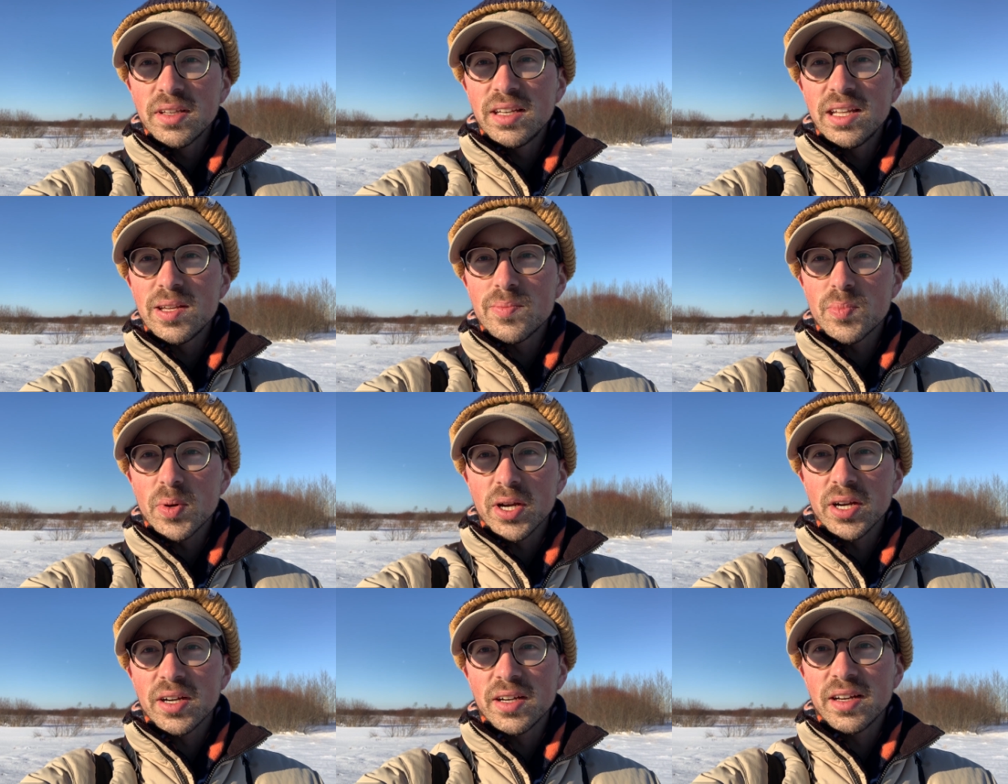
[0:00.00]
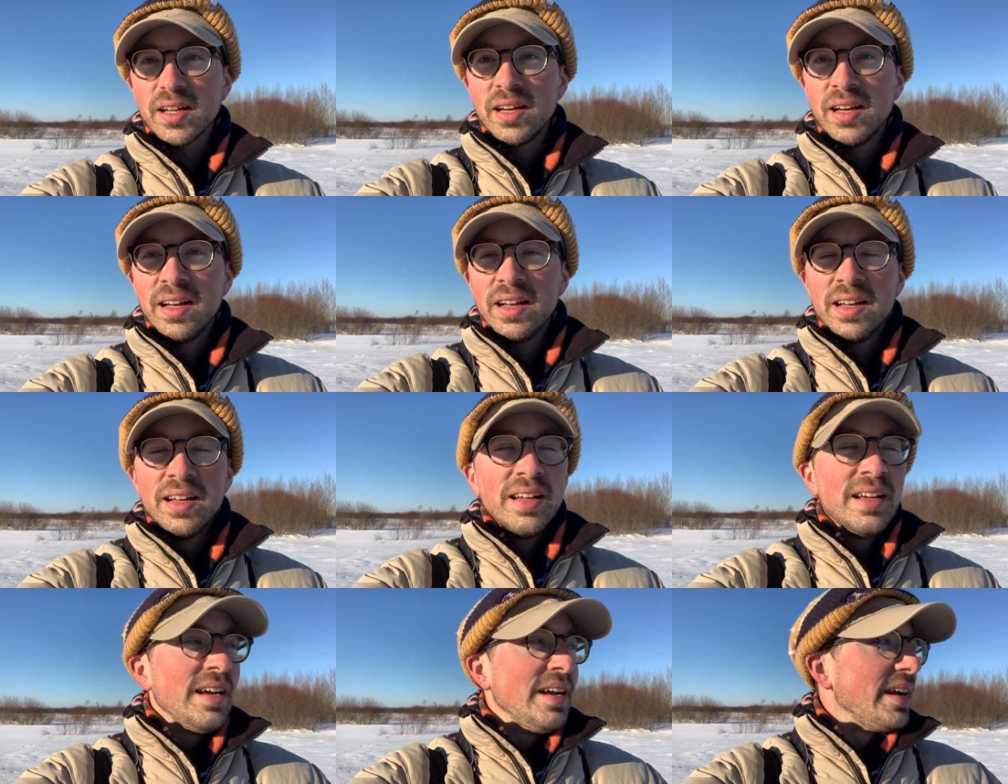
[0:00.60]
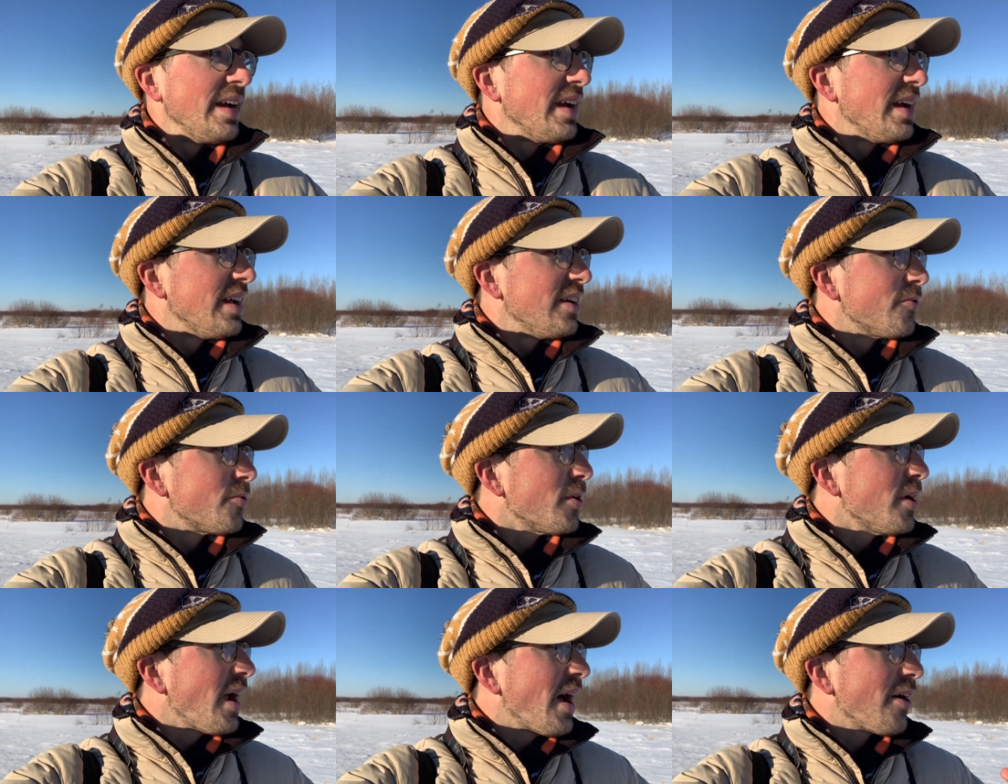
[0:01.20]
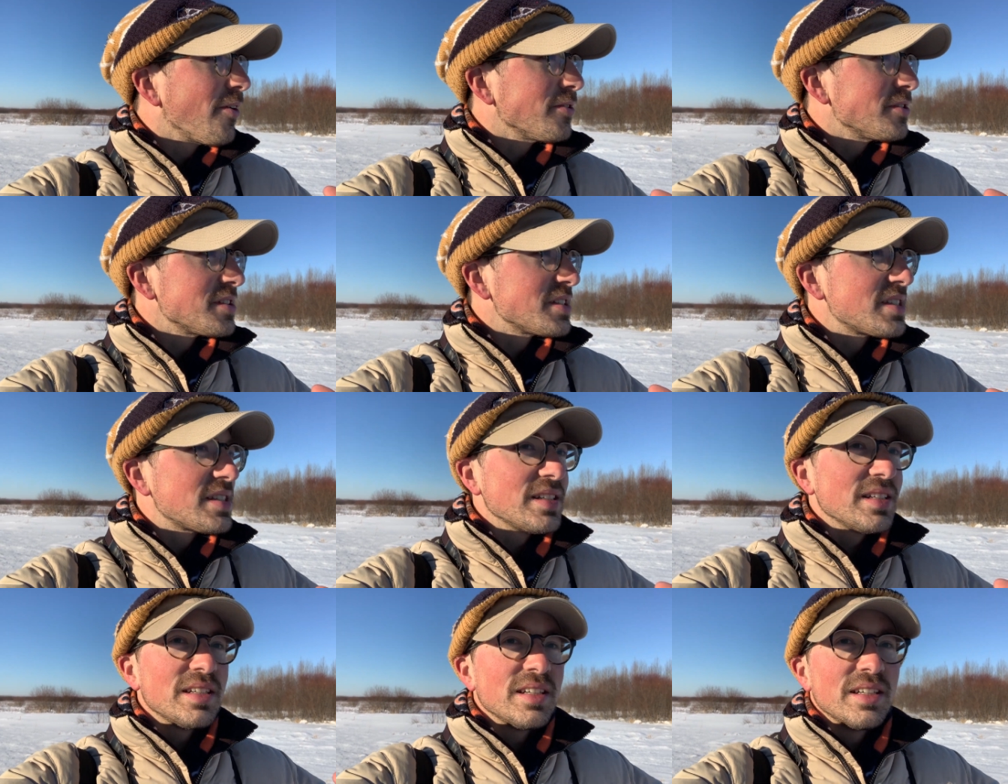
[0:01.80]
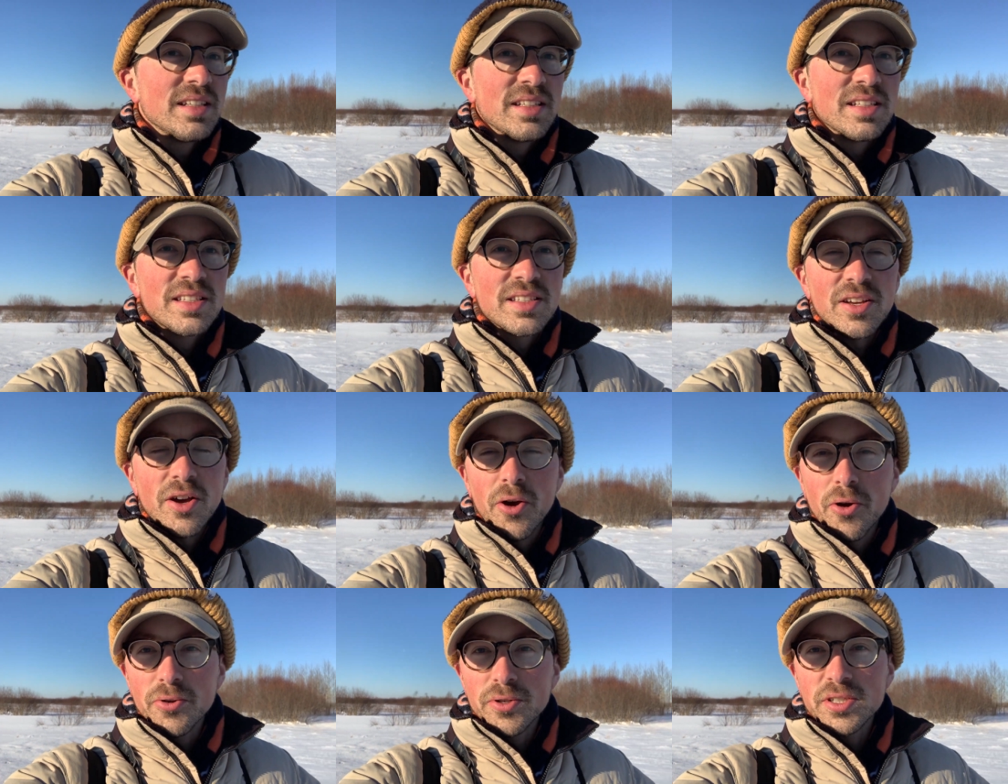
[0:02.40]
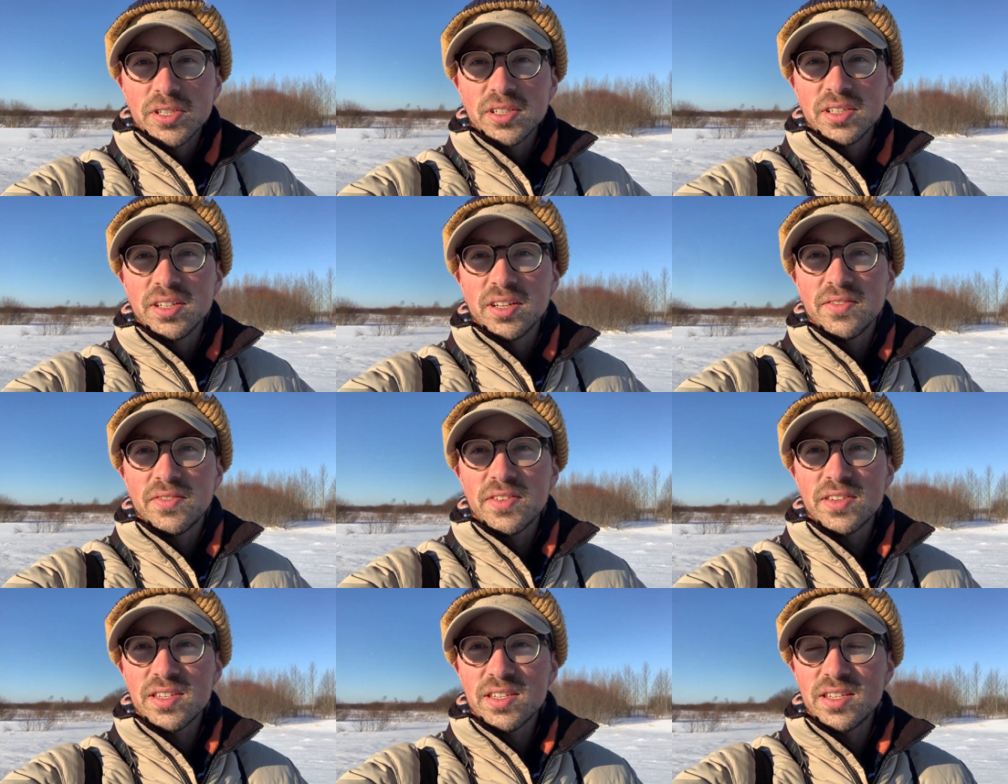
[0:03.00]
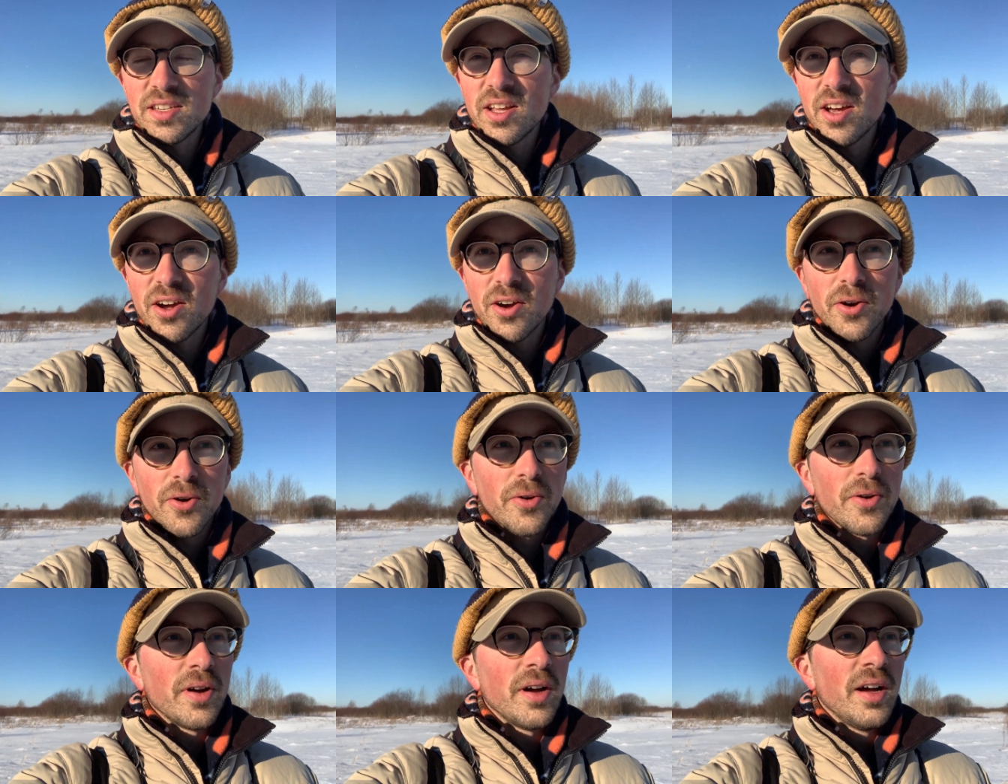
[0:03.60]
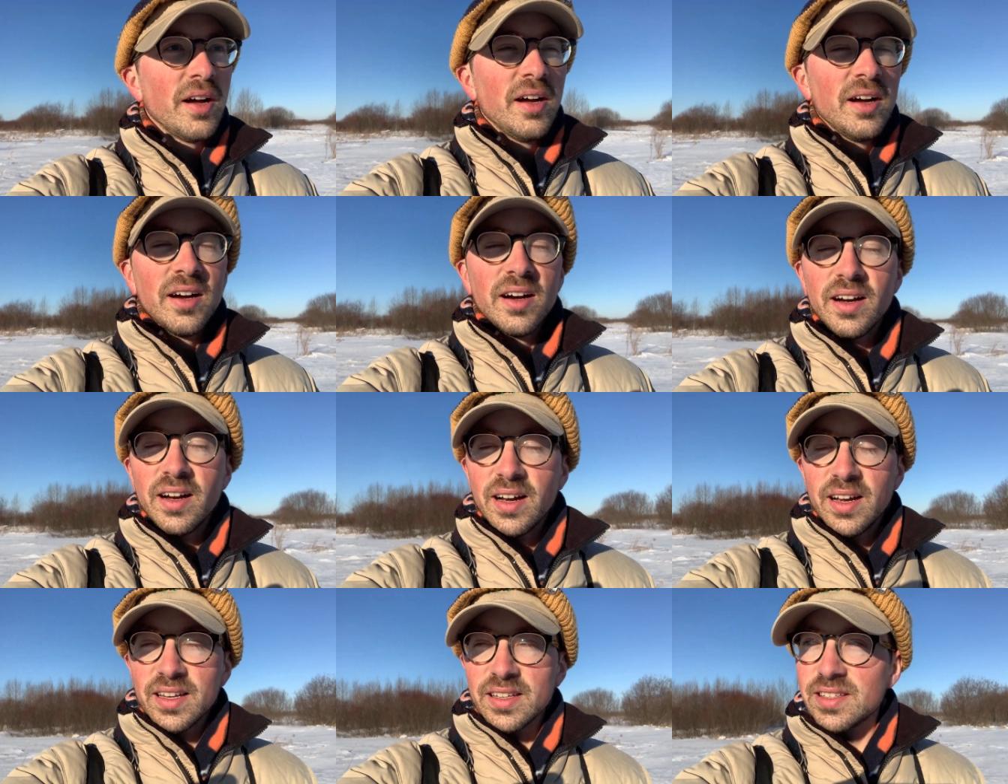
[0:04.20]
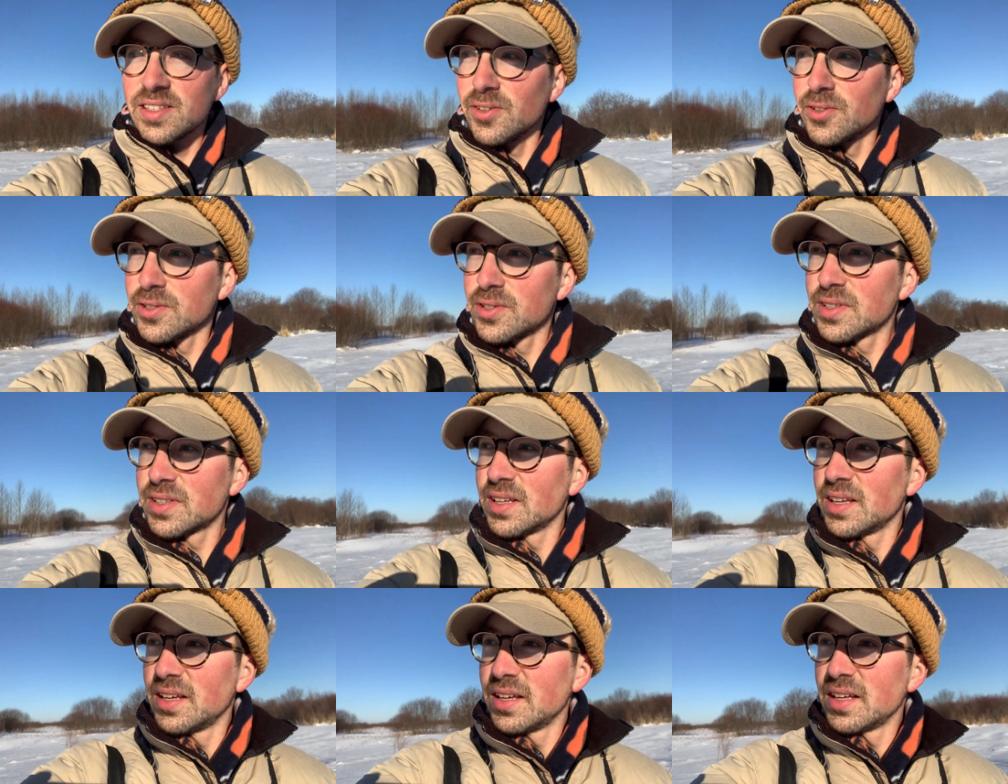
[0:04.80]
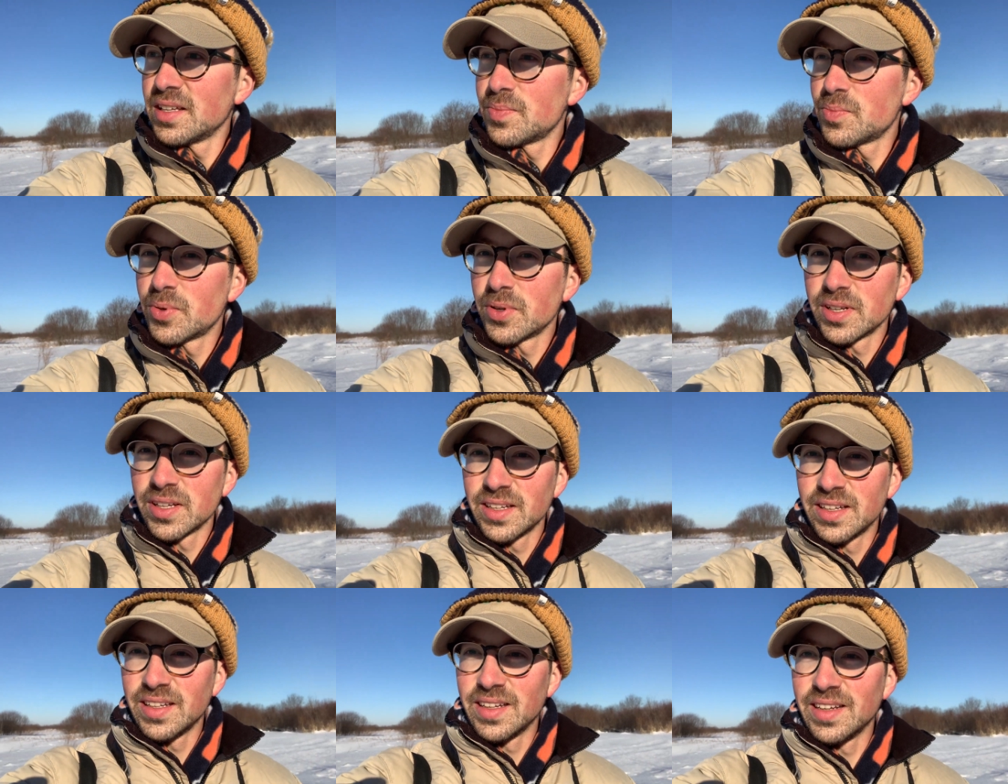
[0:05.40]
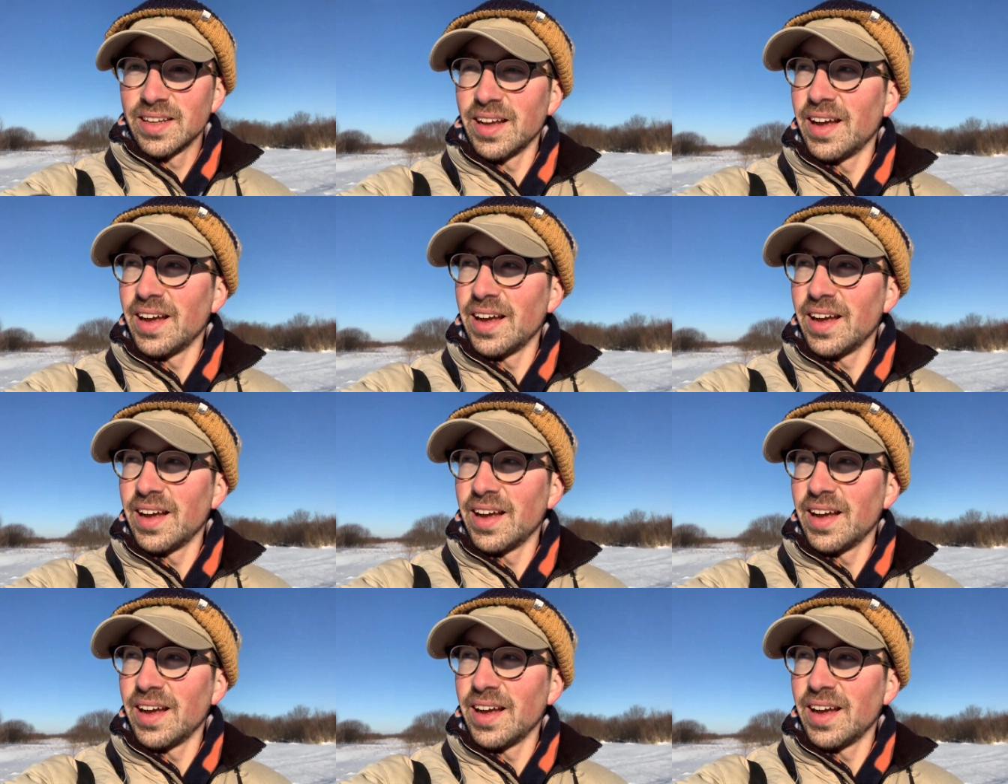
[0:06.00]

neat bird. And we're out just in this ocean of snow. Uh, so it's, it's pretty neat.